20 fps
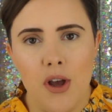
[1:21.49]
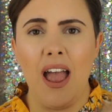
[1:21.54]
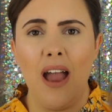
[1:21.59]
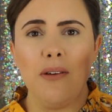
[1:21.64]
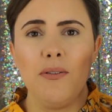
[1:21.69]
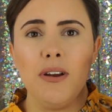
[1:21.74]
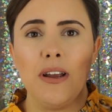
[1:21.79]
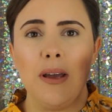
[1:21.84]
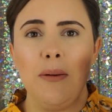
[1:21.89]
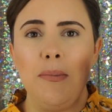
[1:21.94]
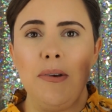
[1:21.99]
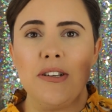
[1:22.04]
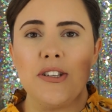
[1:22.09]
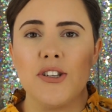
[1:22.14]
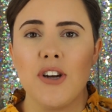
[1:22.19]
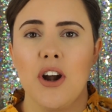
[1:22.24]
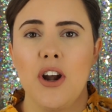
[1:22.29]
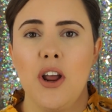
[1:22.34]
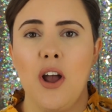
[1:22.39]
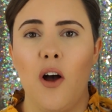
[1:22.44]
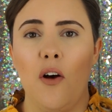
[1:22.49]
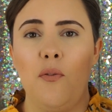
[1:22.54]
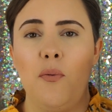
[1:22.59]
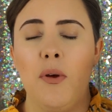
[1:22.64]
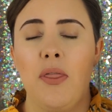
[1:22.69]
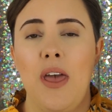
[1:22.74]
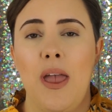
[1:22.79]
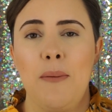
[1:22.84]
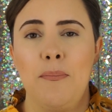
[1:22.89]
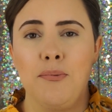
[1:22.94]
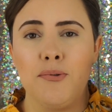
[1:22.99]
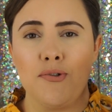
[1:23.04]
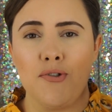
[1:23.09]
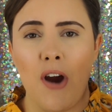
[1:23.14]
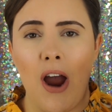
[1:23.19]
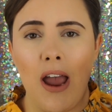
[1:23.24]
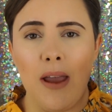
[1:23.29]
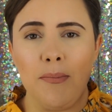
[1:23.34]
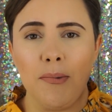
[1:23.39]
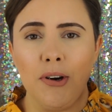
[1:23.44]
I recommend starting off with a
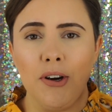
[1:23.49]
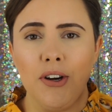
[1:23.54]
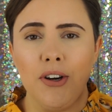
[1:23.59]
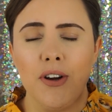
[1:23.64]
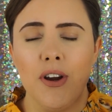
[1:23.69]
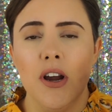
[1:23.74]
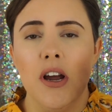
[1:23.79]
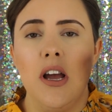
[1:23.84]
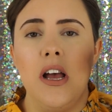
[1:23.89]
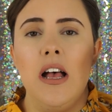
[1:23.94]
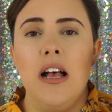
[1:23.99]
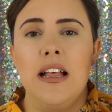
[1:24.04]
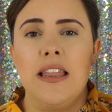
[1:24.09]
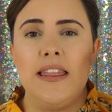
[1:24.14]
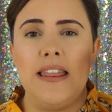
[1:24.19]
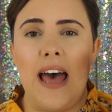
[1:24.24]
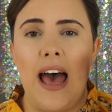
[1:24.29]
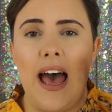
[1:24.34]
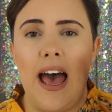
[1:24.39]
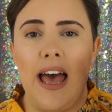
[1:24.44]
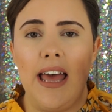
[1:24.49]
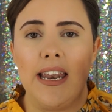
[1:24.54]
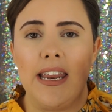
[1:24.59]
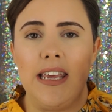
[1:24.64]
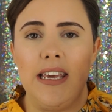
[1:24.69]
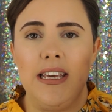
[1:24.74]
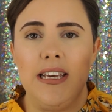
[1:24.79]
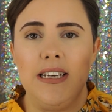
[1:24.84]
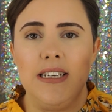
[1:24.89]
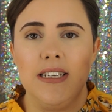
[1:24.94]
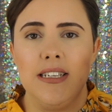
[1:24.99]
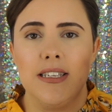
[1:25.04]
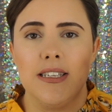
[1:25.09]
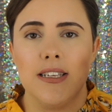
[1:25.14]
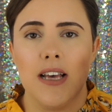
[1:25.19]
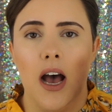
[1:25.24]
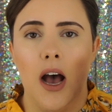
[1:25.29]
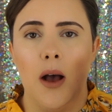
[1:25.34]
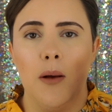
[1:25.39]
primer that is